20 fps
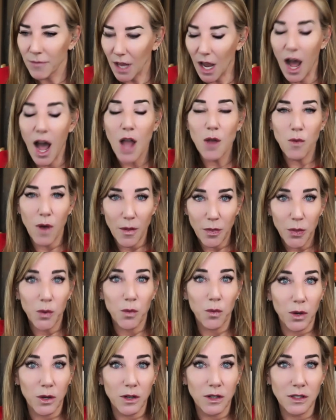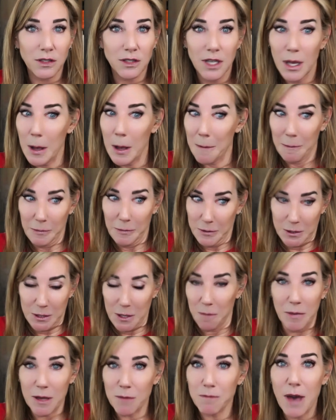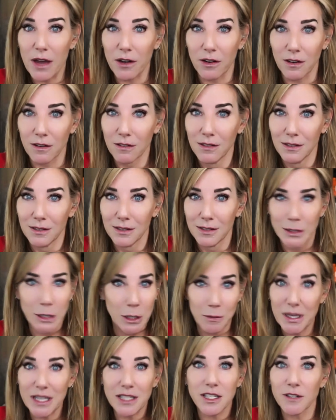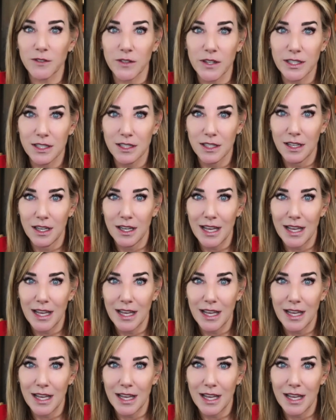I want the world to be better, to be different.